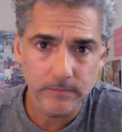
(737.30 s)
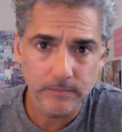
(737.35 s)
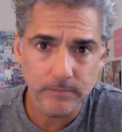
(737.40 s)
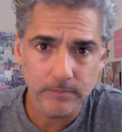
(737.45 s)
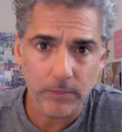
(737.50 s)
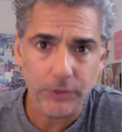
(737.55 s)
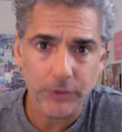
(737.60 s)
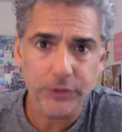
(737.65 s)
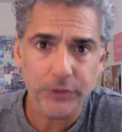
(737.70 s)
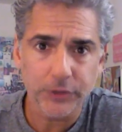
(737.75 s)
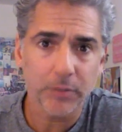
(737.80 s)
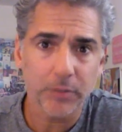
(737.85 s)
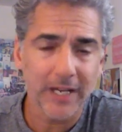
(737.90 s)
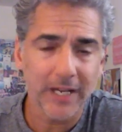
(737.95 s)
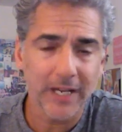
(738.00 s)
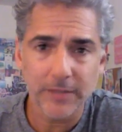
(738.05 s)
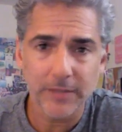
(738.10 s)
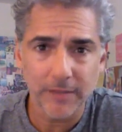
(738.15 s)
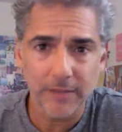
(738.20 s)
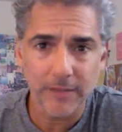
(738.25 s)
Multiply
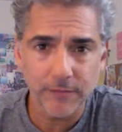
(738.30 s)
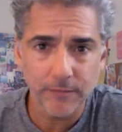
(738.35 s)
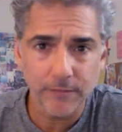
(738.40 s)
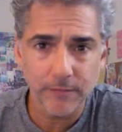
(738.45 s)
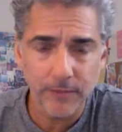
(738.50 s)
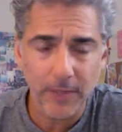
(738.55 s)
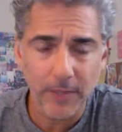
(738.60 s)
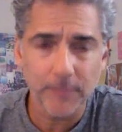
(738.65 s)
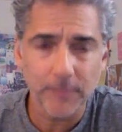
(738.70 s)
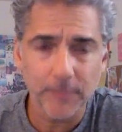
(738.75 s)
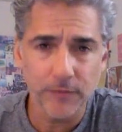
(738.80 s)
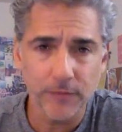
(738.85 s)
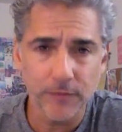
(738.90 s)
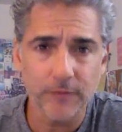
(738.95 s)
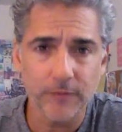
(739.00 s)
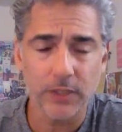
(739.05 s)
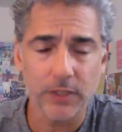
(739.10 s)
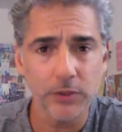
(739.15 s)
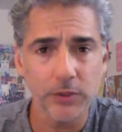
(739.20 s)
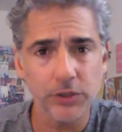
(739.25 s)
it times
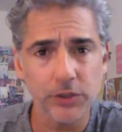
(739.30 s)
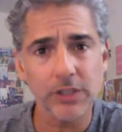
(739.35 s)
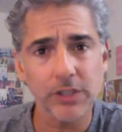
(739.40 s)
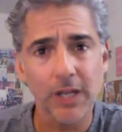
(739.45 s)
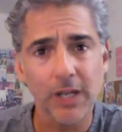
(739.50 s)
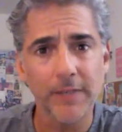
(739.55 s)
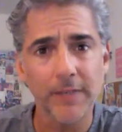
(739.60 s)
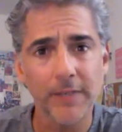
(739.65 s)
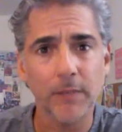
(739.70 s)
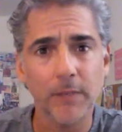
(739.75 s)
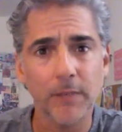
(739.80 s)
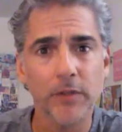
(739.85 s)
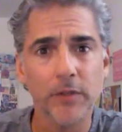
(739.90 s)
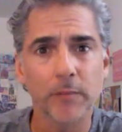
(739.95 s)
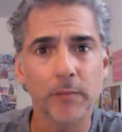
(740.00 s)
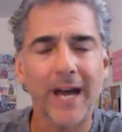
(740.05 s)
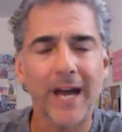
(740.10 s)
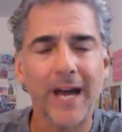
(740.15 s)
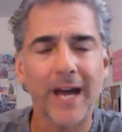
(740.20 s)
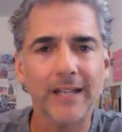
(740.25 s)
50. We're just coming up with
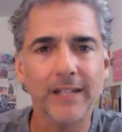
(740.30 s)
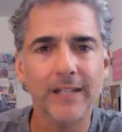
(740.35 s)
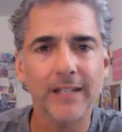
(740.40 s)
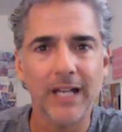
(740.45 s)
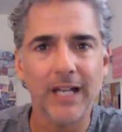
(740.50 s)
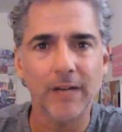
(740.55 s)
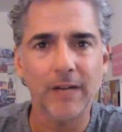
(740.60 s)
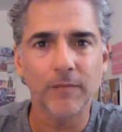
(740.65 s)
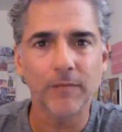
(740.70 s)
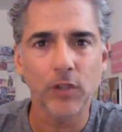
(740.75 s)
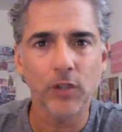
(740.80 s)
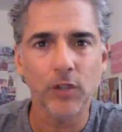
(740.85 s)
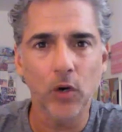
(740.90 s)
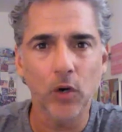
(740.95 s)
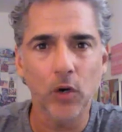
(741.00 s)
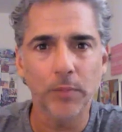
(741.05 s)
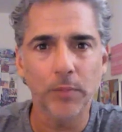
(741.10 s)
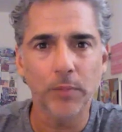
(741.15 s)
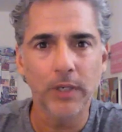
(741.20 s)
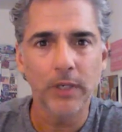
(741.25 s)
back of the
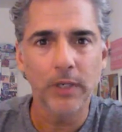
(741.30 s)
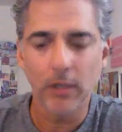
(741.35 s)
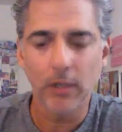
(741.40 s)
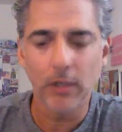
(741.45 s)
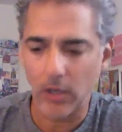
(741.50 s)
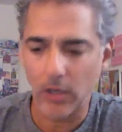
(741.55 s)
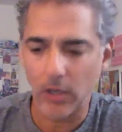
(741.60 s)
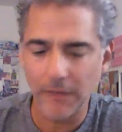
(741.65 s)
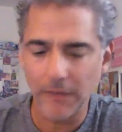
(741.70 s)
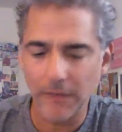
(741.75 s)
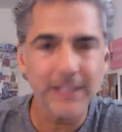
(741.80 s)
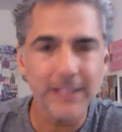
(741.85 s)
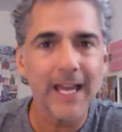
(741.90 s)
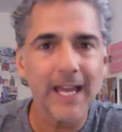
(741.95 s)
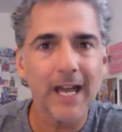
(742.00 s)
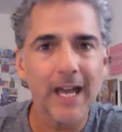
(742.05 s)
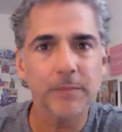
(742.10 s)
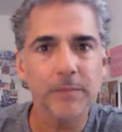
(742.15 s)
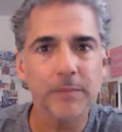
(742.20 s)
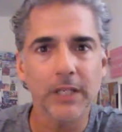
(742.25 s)
envelope, on the
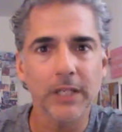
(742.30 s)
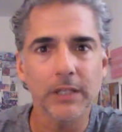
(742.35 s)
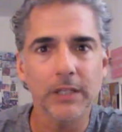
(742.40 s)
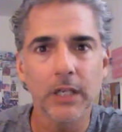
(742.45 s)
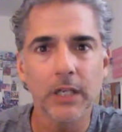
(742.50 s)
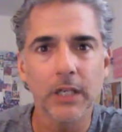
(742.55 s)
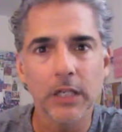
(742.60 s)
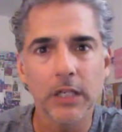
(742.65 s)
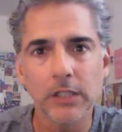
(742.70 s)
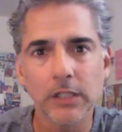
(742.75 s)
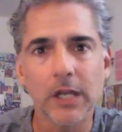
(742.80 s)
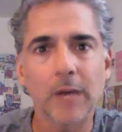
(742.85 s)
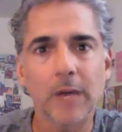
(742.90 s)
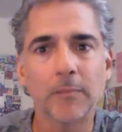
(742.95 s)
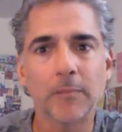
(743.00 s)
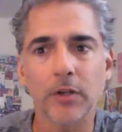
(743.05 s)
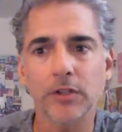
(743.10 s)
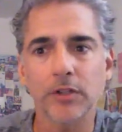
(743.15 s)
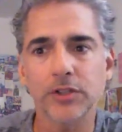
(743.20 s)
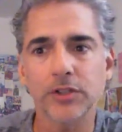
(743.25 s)
napkin,
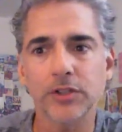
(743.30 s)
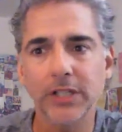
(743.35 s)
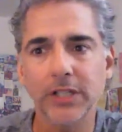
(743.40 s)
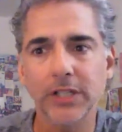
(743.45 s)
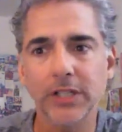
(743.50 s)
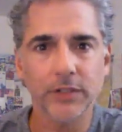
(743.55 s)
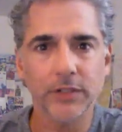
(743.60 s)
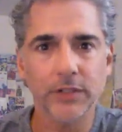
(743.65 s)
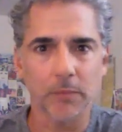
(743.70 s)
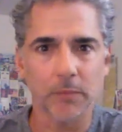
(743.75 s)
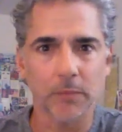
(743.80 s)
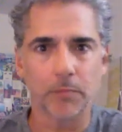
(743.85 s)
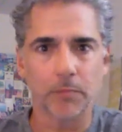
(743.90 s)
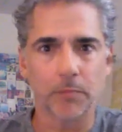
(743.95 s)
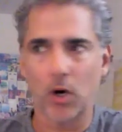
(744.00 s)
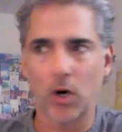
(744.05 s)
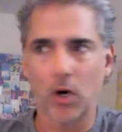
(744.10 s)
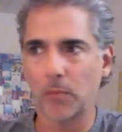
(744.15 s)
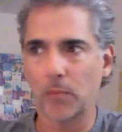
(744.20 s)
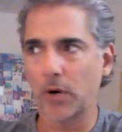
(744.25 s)
numbers to give us a
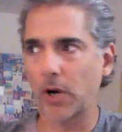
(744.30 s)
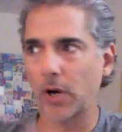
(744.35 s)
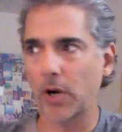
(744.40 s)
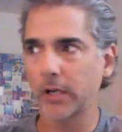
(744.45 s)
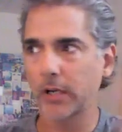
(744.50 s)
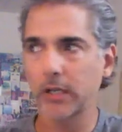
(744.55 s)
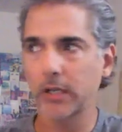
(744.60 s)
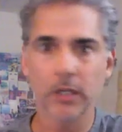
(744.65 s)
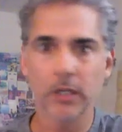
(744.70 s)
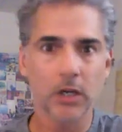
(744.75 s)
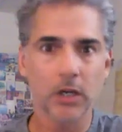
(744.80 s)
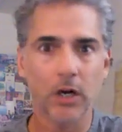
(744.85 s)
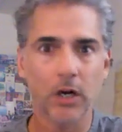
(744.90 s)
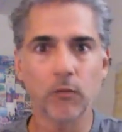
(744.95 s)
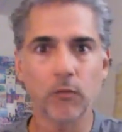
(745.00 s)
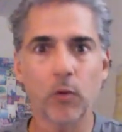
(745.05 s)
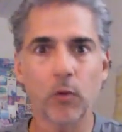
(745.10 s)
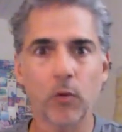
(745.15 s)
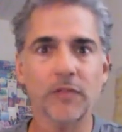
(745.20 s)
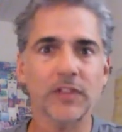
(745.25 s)
ballpark
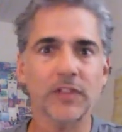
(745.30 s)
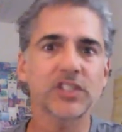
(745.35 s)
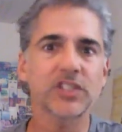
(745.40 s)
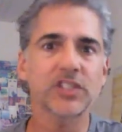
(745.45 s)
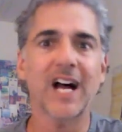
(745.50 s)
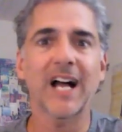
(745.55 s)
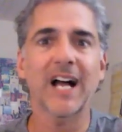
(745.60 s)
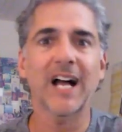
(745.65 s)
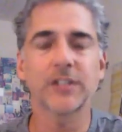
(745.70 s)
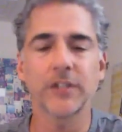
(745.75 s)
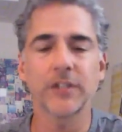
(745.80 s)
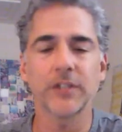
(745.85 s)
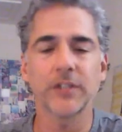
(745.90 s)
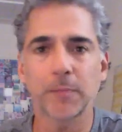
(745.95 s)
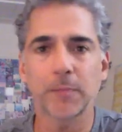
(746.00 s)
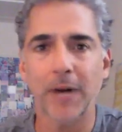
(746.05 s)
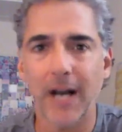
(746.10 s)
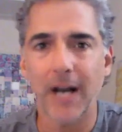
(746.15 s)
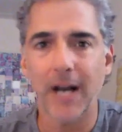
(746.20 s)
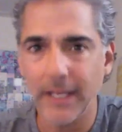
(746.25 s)
of what the size of this
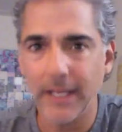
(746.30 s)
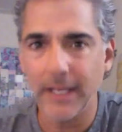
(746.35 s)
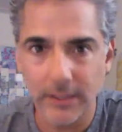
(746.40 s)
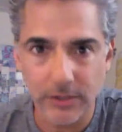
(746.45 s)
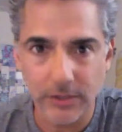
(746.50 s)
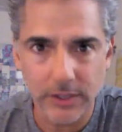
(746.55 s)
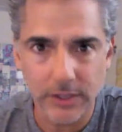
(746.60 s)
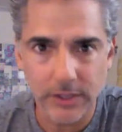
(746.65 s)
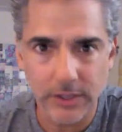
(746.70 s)
pie is.